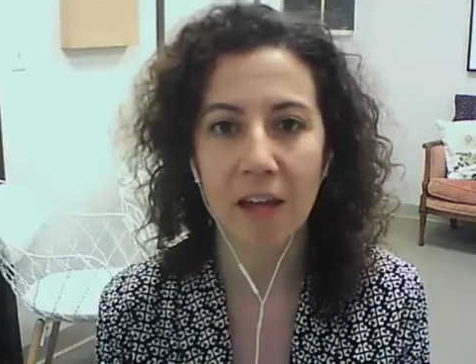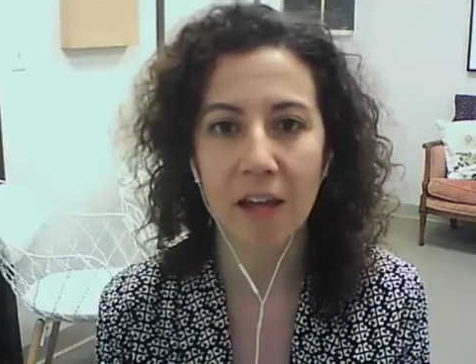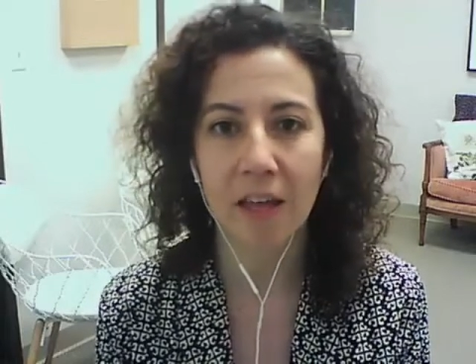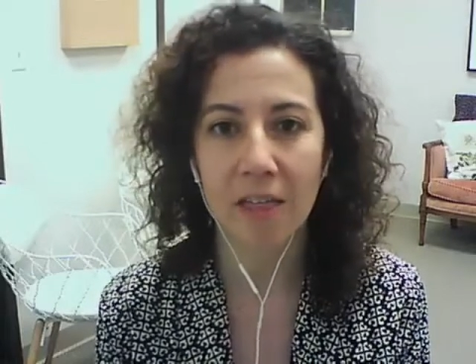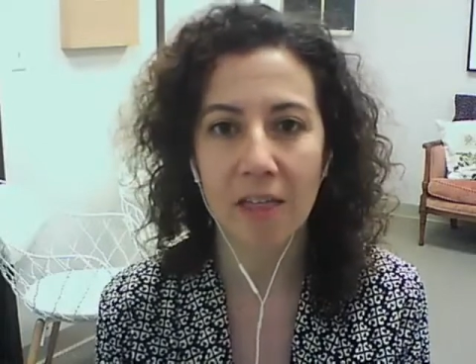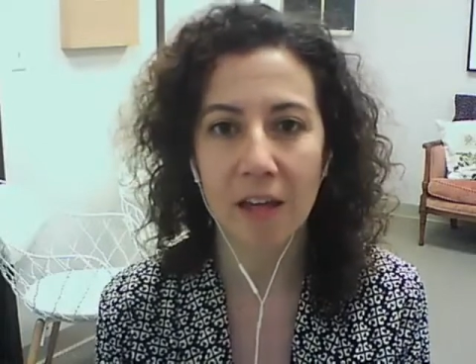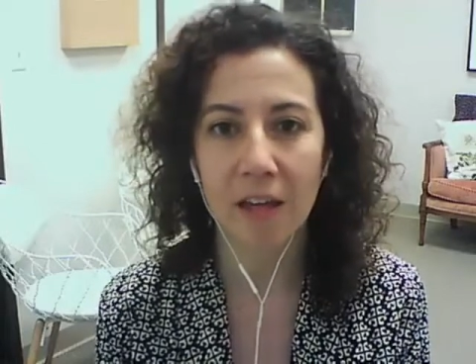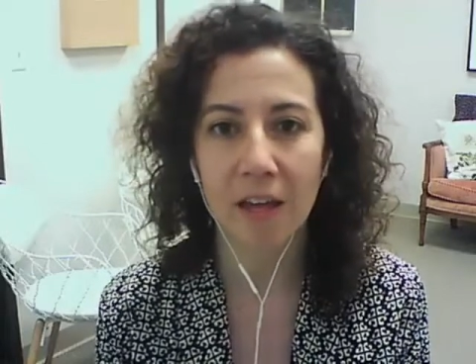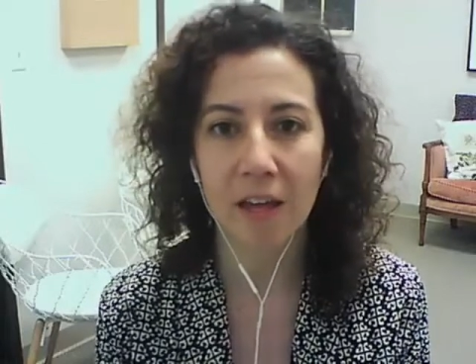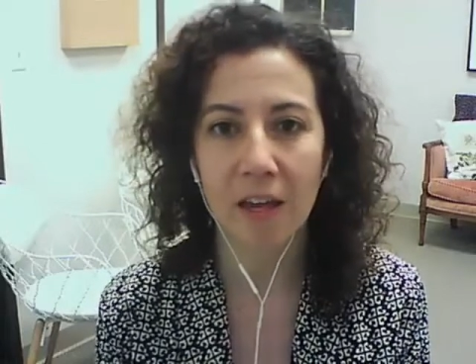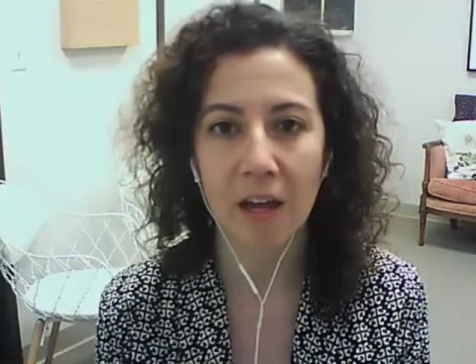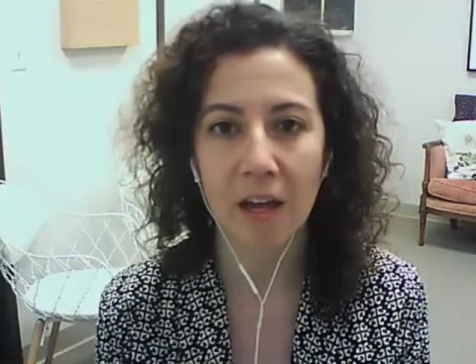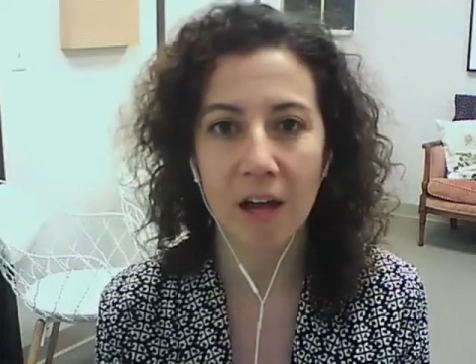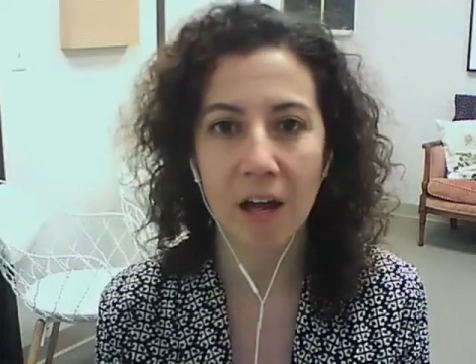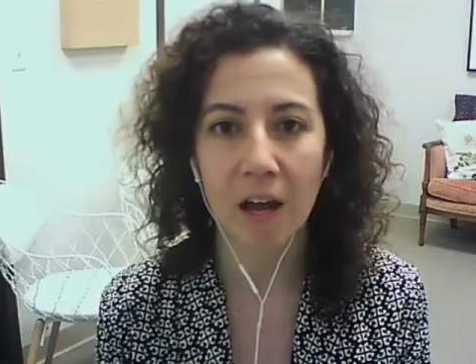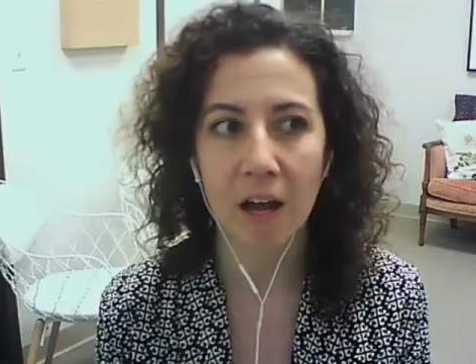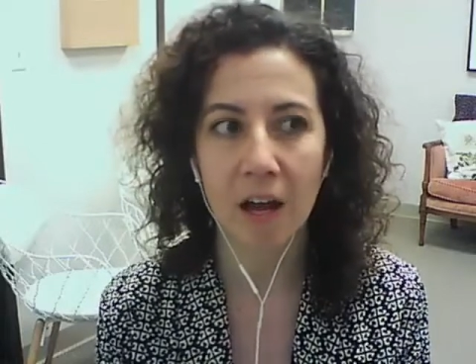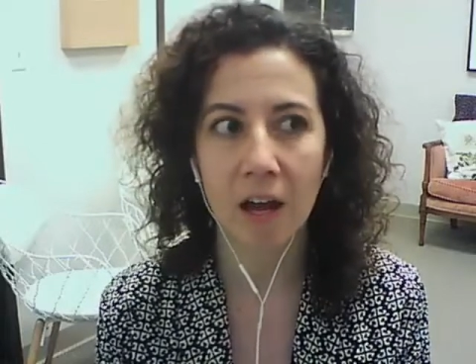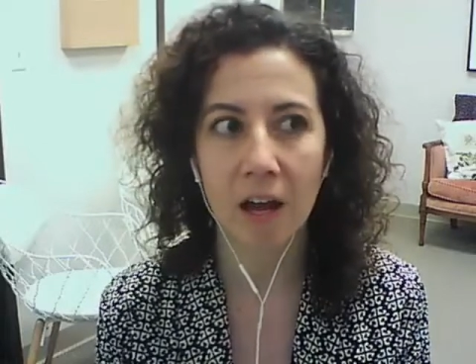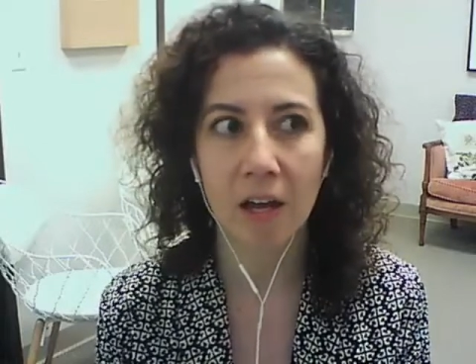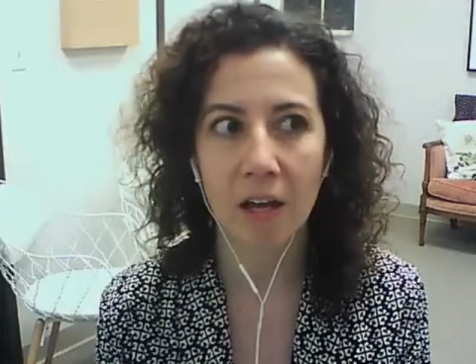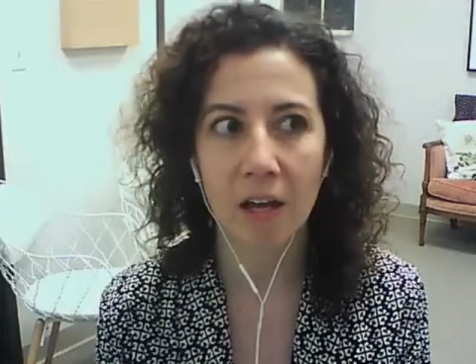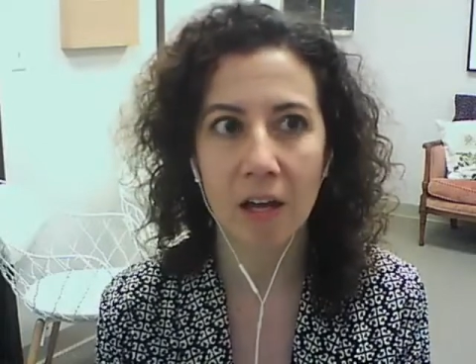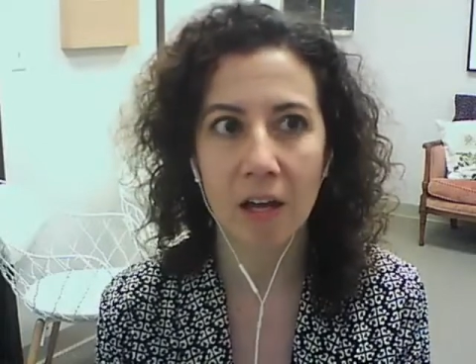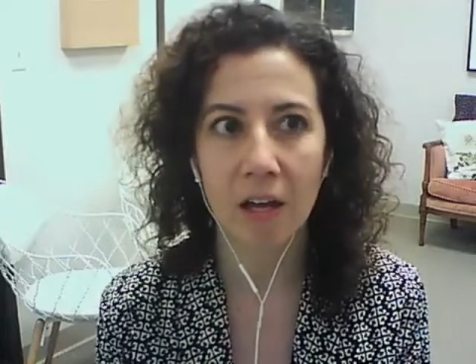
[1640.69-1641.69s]
that
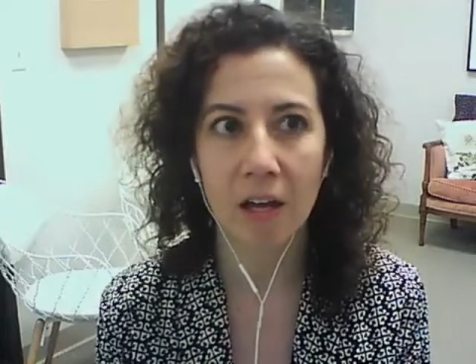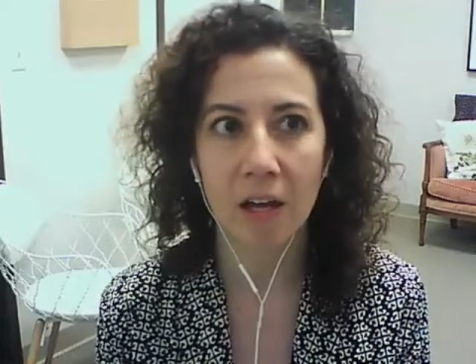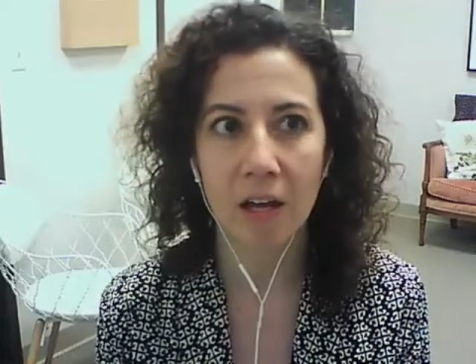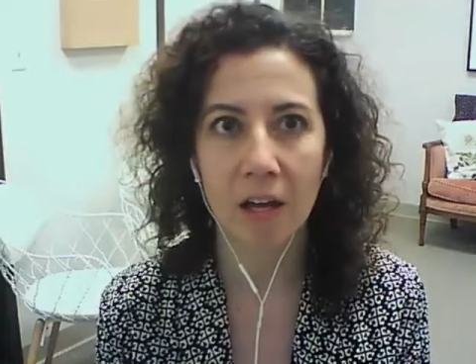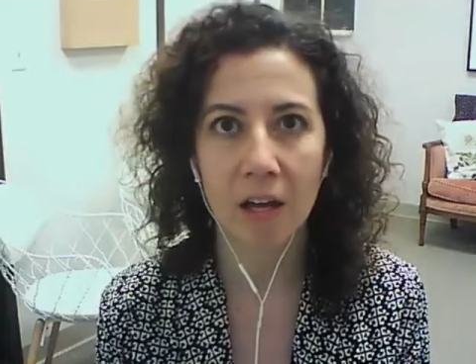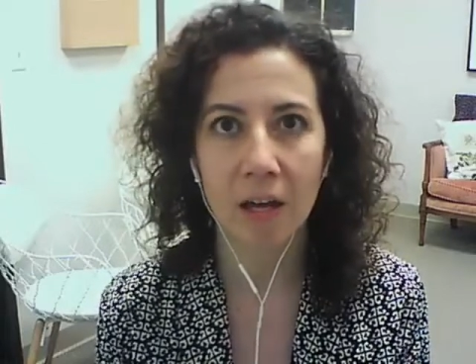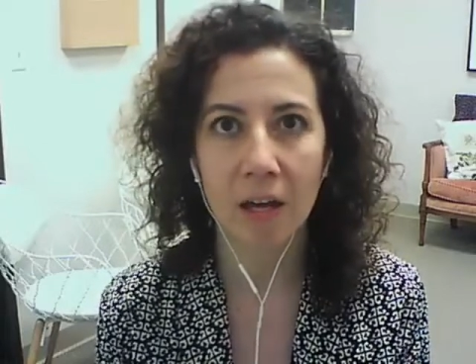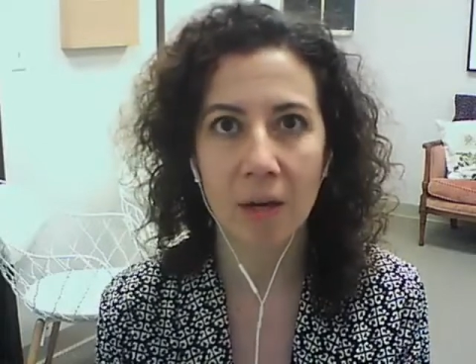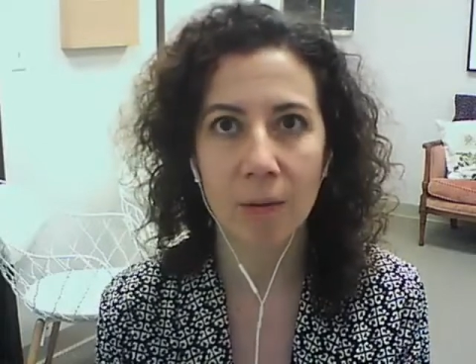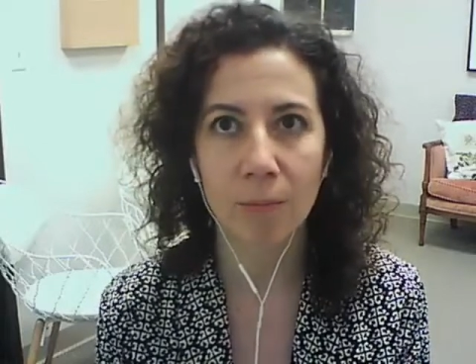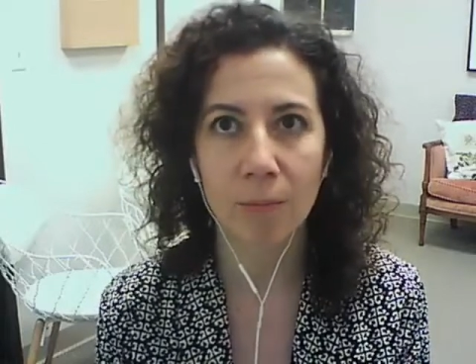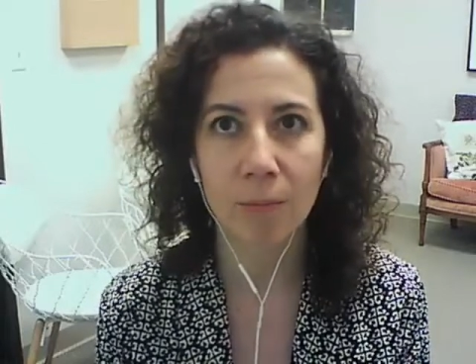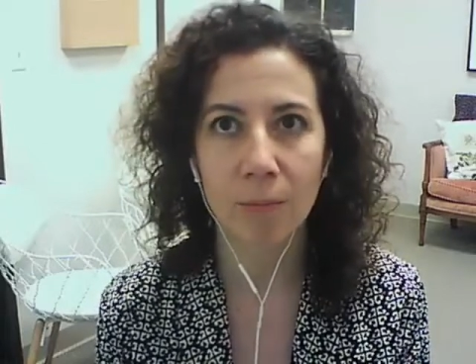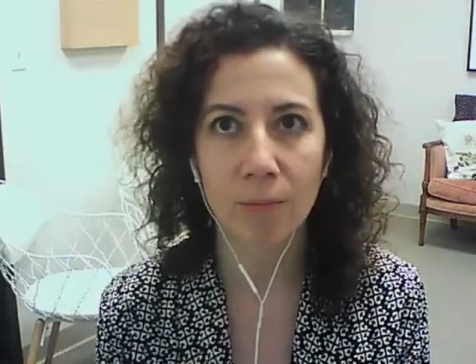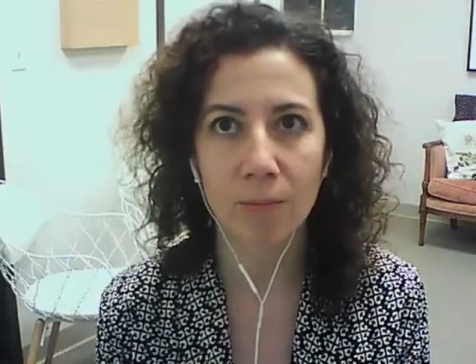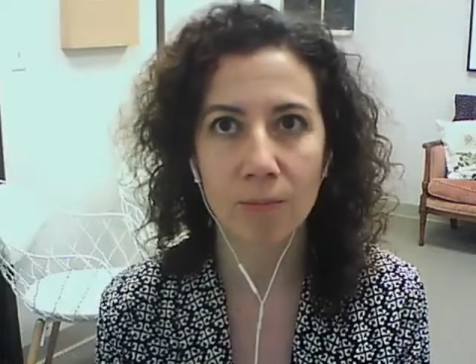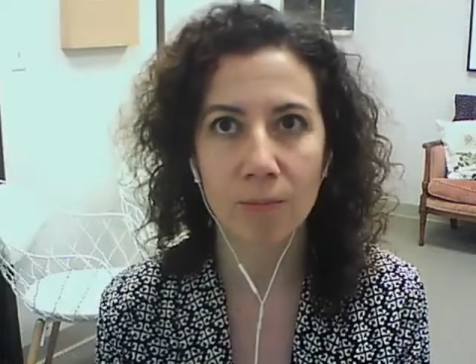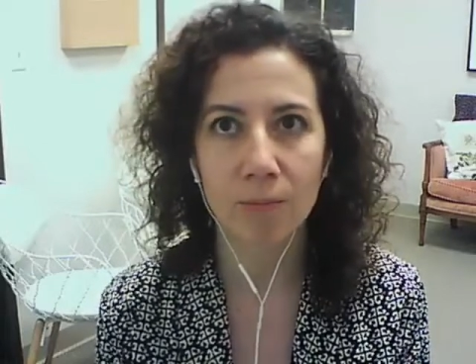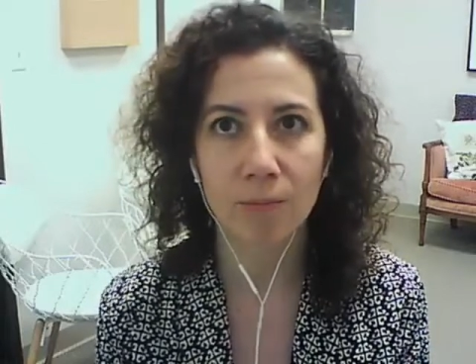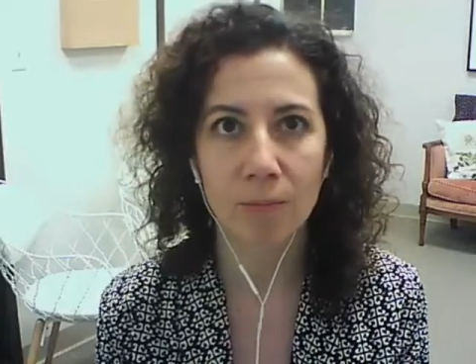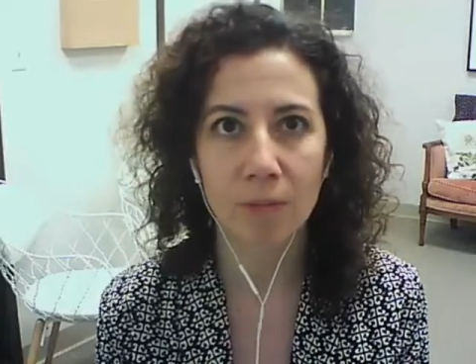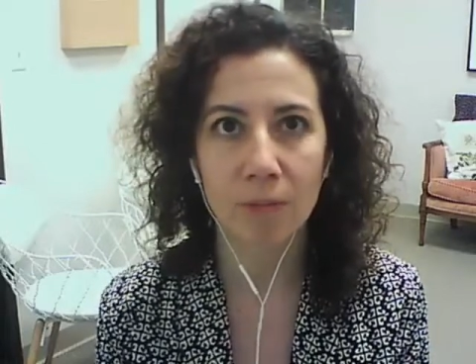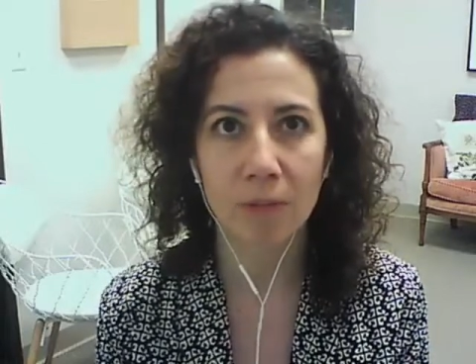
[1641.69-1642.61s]
I am